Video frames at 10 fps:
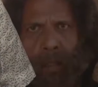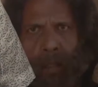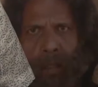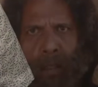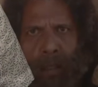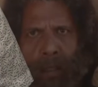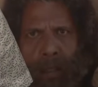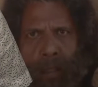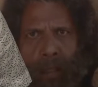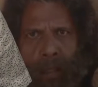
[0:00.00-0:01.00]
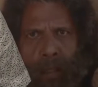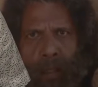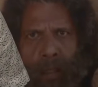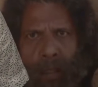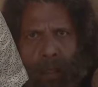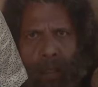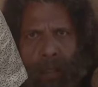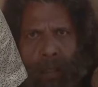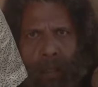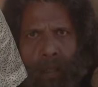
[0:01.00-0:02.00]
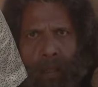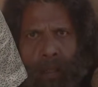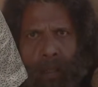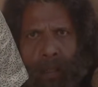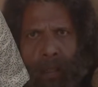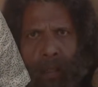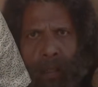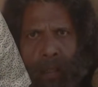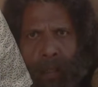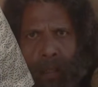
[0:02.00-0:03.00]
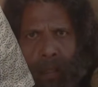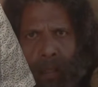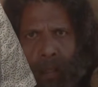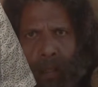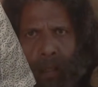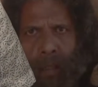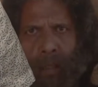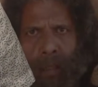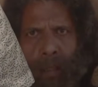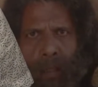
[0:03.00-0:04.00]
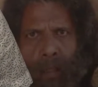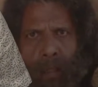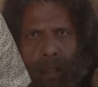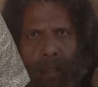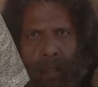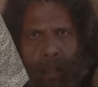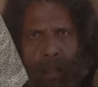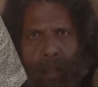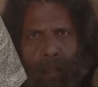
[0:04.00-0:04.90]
(silent)